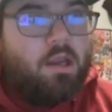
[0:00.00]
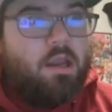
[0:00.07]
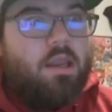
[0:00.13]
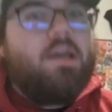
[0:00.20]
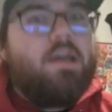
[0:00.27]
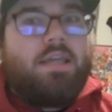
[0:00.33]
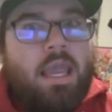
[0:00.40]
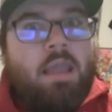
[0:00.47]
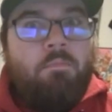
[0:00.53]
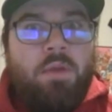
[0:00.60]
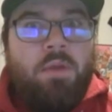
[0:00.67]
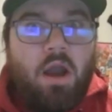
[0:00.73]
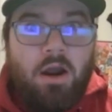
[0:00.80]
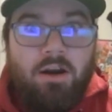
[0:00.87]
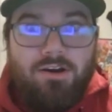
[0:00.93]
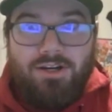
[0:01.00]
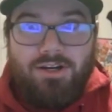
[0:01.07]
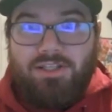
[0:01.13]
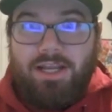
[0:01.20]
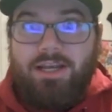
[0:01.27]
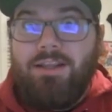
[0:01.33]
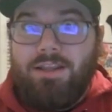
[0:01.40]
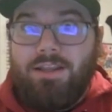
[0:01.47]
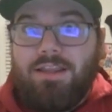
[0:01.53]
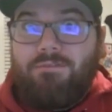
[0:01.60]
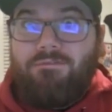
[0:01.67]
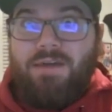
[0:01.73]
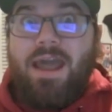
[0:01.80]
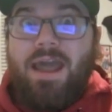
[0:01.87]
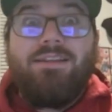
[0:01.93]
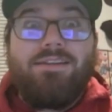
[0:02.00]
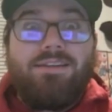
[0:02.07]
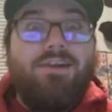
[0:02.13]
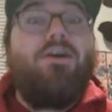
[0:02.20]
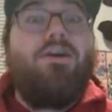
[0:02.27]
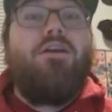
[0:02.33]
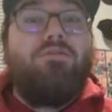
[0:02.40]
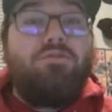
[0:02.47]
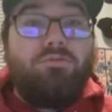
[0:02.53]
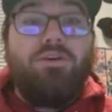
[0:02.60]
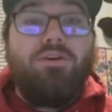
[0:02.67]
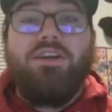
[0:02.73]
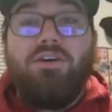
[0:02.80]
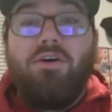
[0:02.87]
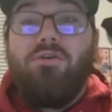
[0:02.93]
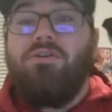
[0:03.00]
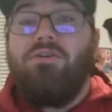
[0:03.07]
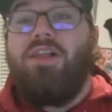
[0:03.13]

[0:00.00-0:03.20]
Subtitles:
it can't be understated that the fact that there are three gold